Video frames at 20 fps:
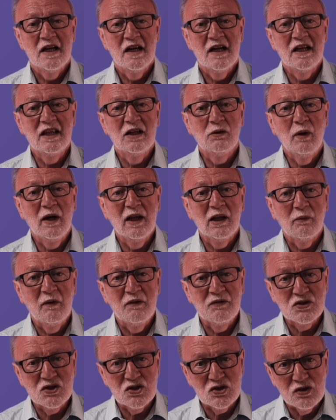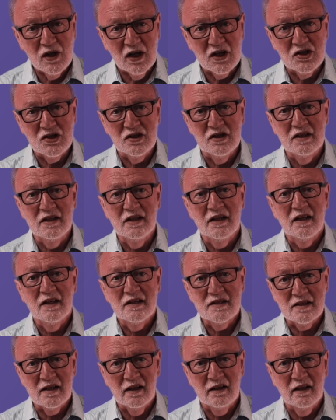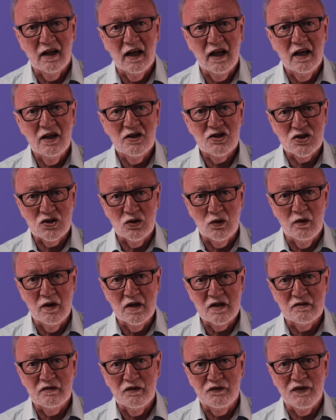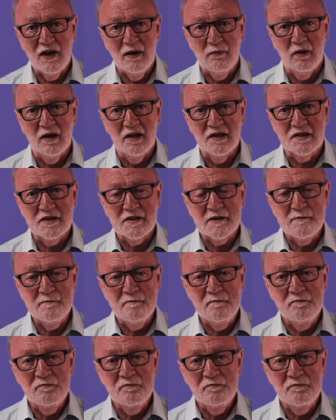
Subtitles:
in the way that we've structured Sunday Stories for Families.